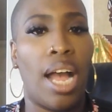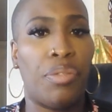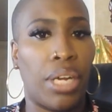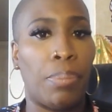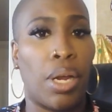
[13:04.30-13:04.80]

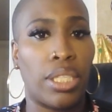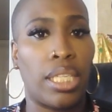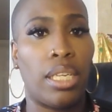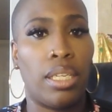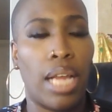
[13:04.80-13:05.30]
confident
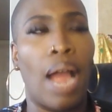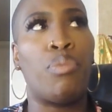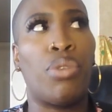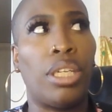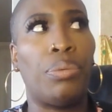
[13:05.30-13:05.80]
person. I
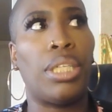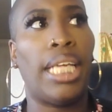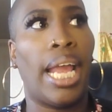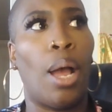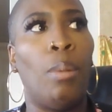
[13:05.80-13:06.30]
really,
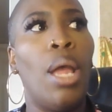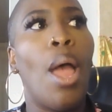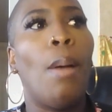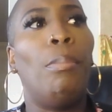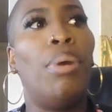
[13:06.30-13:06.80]
really am,
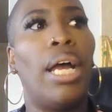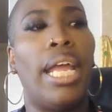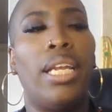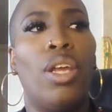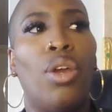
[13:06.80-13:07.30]

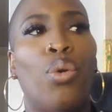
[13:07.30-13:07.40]
but